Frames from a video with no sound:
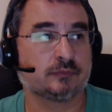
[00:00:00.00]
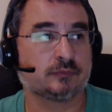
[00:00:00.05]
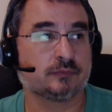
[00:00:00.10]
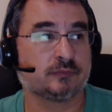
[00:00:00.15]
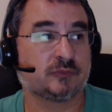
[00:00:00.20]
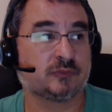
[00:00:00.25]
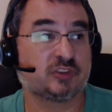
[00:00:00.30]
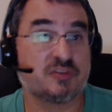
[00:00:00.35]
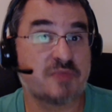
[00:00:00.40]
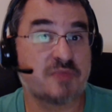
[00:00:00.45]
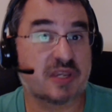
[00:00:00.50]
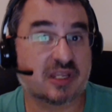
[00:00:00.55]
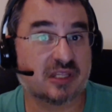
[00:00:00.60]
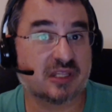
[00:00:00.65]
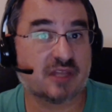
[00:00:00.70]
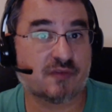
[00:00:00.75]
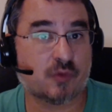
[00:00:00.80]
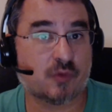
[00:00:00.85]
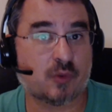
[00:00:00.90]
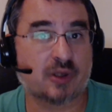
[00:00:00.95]
So you make a
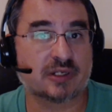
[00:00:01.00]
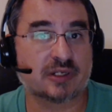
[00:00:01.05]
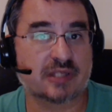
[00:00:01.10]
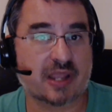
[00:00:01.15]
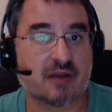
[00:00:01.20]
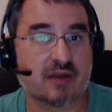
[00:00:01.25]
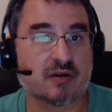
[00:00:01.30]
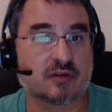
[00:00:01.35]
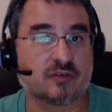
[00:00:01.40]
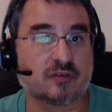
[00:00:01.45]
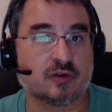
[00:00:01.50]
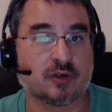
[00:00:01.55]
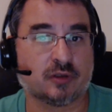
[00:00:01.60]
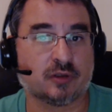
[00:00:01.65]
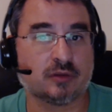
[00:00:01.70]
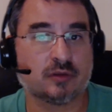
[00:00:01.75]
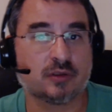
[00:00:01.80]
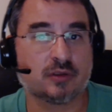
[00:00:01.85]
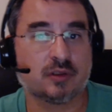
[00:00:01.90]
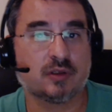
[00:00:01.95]
level 1
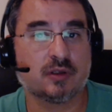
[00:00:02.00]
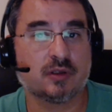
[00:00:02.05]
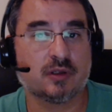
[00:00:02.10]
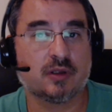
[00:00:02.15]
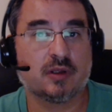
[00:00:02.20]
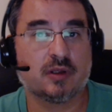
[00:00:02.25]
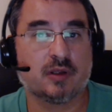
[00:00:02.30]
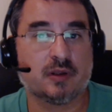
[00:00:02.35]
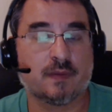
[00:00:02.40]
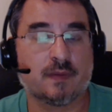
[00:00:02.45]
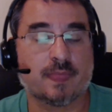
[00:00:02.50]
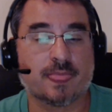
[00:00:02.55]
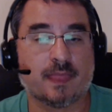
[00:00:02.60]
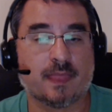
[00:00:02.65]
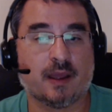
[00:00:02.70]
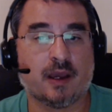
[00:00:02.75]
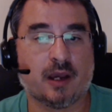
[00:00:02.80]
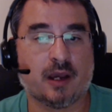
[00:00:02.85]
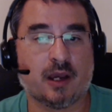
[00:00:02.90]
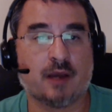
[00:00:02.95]
character.
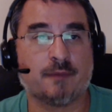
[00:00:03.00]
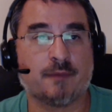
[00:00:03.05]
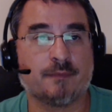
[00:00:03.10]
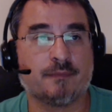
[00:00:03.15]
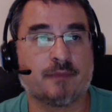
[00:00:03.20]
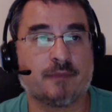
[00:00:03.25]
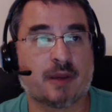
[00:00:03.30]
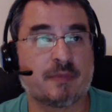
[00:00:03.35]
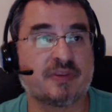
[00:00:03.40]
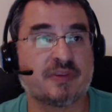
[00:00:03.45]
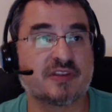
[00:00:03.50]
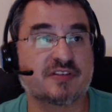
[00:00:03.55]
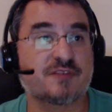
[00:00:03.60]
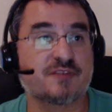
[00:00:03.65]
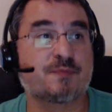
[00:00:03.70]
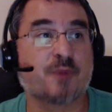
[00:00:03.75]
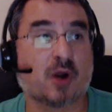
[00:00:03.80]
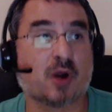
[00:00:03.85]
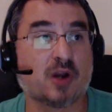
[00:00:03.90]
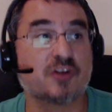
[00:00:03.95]
This is
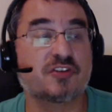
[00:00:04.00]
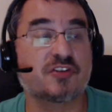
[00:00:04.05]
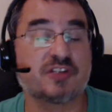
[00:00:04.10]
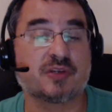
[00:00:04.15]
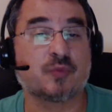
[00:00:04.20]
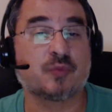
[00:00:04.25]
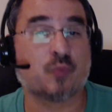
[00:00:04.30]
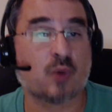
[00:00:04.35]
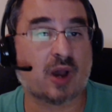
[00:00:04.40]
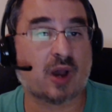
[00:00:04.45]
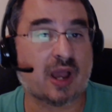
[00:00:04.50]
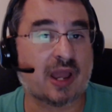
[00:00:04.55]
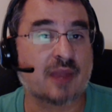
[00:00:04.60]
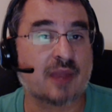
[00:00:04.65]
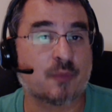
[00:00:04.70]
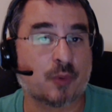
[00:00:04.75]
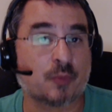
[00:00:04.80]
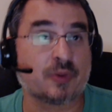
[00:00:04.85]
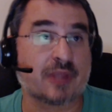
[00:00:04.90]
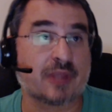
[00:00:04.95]
partially why
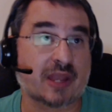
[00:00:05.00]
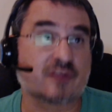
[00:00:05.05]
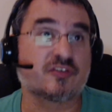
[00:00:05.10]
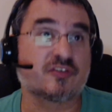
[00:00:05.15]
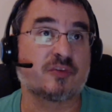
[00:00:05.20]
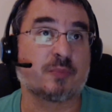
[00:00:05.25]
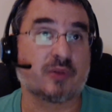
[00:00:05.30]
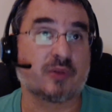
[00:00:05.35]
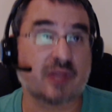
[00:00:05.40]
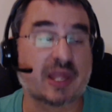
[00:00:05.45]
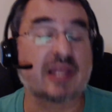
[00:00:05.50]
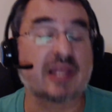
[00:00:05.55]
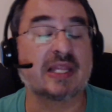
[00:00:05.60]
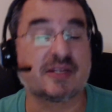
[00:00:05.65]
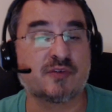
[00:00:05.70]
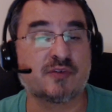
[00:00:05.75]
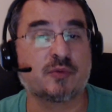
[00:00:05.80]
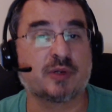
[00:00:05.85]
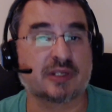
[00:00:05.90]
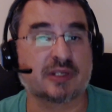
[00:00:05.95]
when we actually play
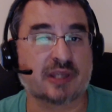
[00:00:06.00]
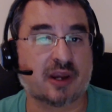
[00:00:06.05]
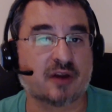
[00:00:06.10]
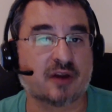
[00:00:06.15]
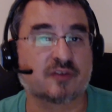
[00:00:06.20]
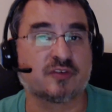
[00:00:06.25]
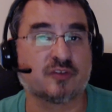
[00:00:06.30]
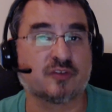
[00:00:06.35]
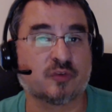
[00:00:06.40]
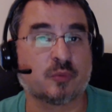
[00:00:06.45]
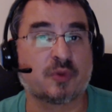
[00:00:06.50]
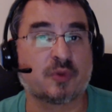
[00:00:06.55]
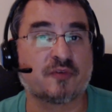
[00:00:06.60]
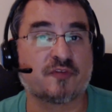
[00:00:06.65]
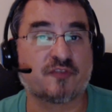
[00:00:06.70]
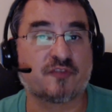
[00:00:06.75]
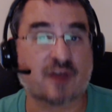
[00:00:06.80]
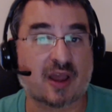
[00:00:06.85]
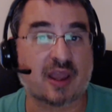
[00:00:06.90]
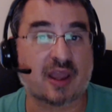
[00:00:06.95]
level 1 characters and we
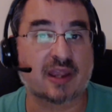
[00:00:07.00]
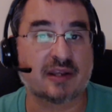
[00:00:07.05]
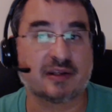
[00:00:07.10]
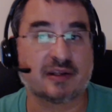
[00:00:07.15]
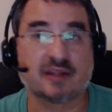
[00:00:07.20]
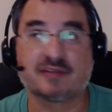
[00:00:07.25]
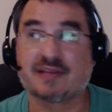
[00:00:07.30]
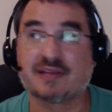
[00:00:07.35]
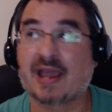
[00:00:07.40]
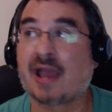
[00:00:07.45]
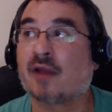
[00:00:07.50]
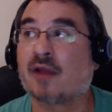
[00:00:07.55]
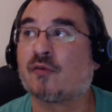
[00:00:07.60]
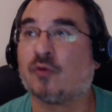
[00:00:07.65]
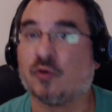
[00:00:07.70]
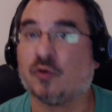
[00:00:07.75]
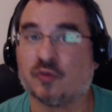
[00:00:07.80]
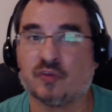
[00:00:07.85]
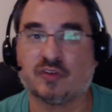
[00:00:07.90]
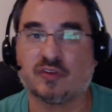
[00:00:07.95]
find attack
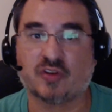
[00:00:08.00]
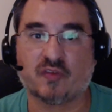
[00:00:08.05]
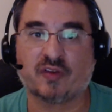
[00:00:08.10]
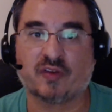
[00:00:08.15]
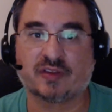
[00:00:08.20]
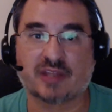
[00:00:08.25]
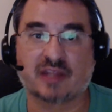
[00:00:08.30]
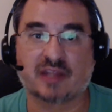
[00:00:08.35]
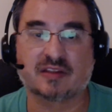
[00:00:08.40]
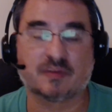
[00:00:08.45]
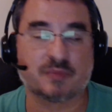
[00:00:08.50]
rolls and stuff like that